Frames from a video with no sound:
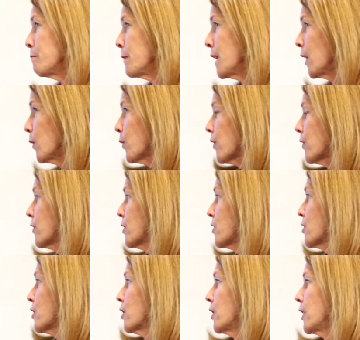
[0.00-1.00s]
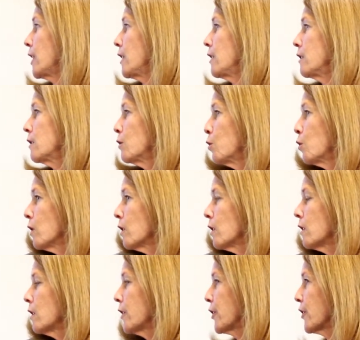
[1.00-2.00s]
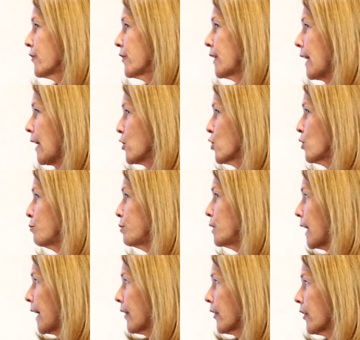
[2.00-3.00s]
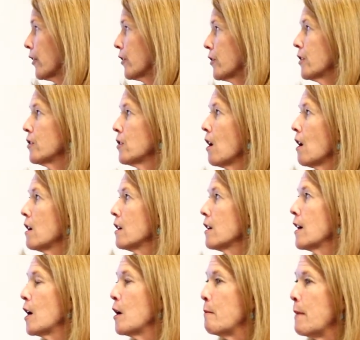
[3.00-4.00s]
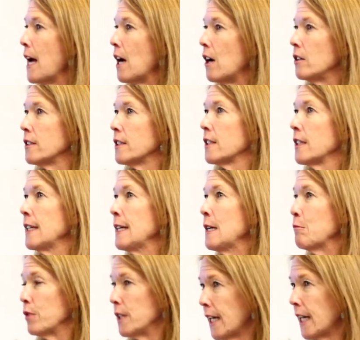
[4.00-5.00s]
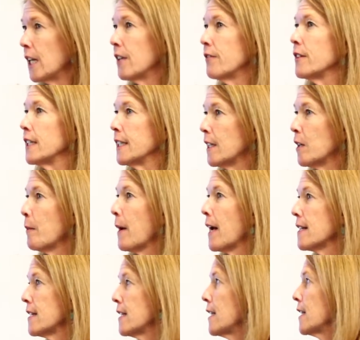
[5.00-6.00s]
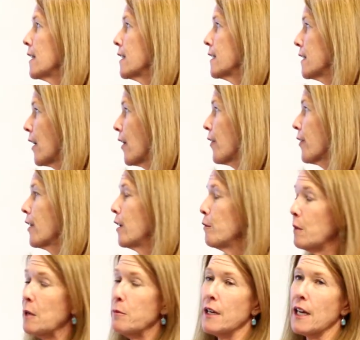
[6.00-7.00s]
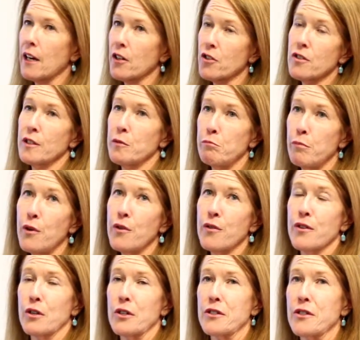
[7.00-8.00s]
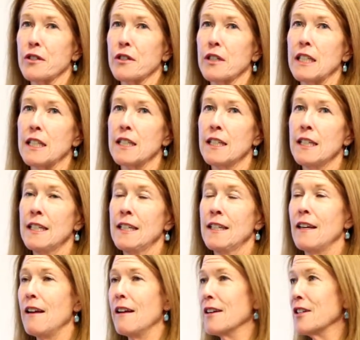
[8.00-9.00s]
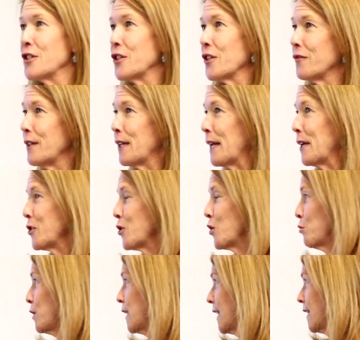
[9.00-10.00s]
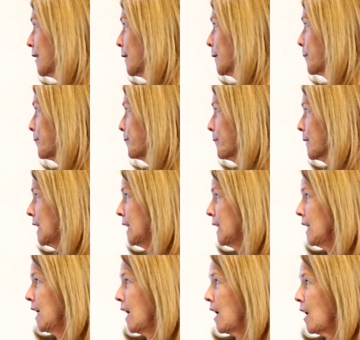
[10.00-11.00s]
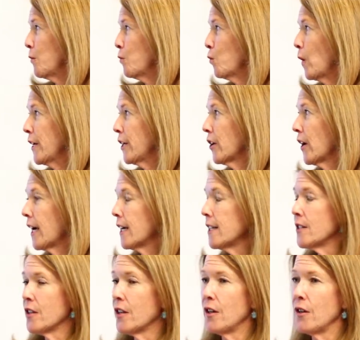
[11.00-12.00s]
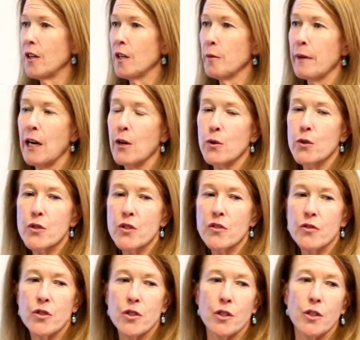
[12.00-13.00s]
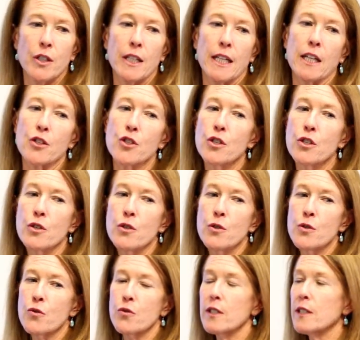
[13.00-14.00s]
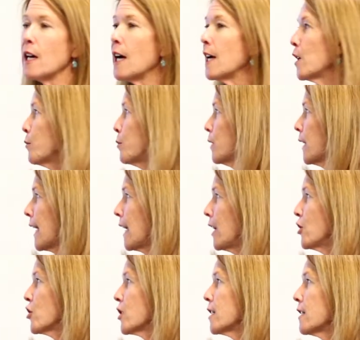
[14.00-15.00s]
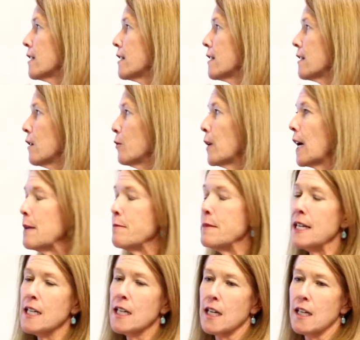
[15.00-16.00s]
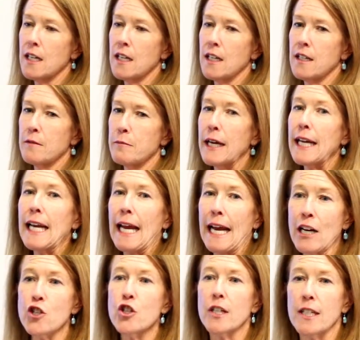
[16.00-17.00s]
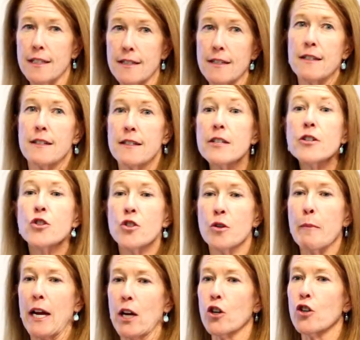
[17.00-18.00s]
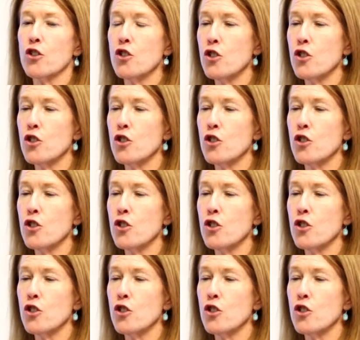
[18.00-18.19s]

meet with an attorney or your financial planner to talk about planning for incapacity and death, and maybe actually both your attorney and your financial planner. When you're executing powers of attorney, choose reliable agents. What I mean by an agent is a decision maker.